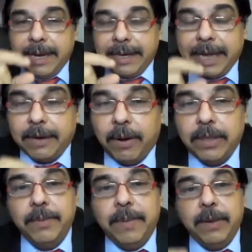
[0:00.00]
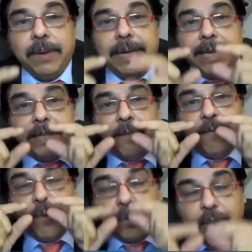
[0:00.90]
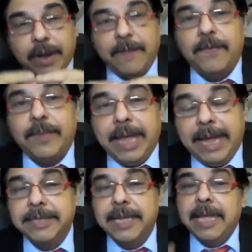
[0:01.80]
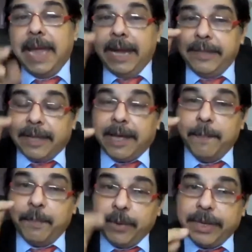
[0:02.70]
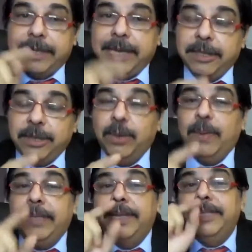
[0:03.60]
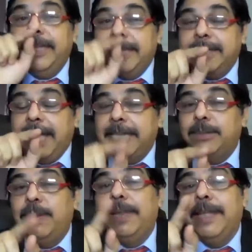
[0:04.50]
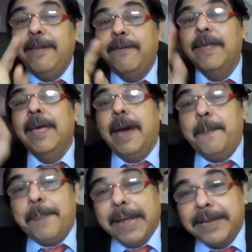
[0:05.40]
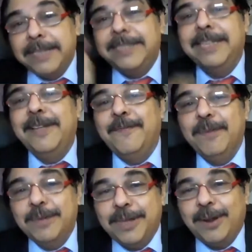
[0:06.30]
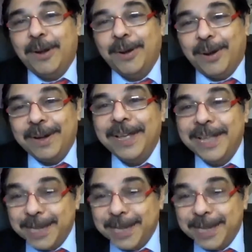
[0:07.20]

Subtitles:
AI technology where you can take the photograph of the eggs and the computer tells you whether these eggs will give a pregnancy in the future or not.